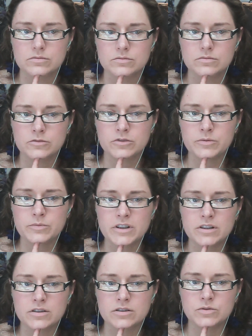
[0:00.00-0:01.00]
Why
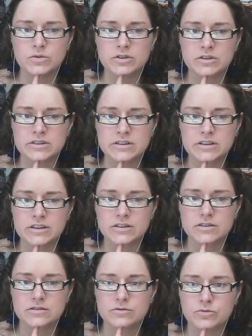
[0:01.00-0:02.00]
my Google is not
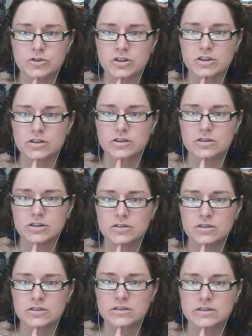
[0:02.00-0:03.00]
working? I
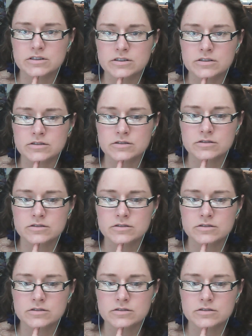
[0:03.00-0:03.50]
don't understand.